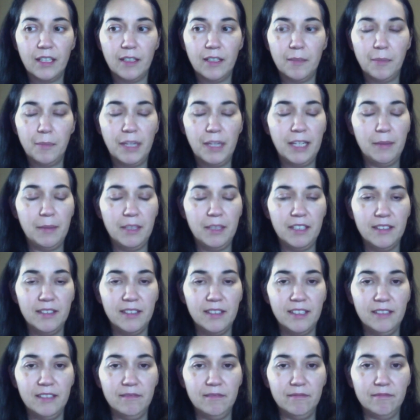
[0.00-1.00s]
babies
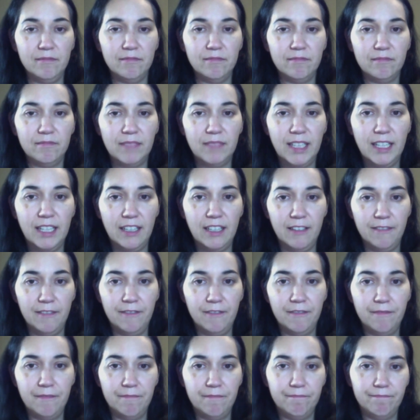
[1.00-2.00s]
and have
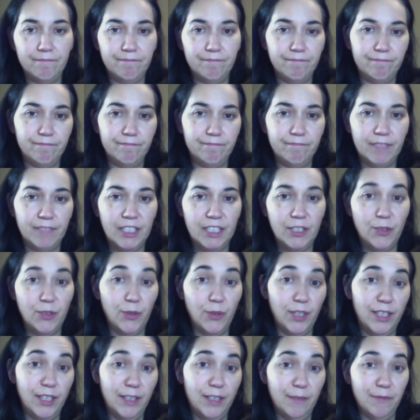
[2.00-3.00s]

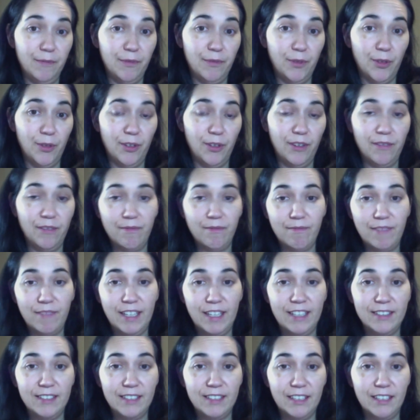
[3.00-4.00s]
enjoyed them for
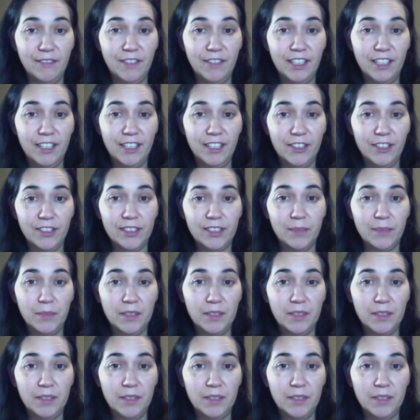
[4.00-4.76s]
Thanksgiving and Christmas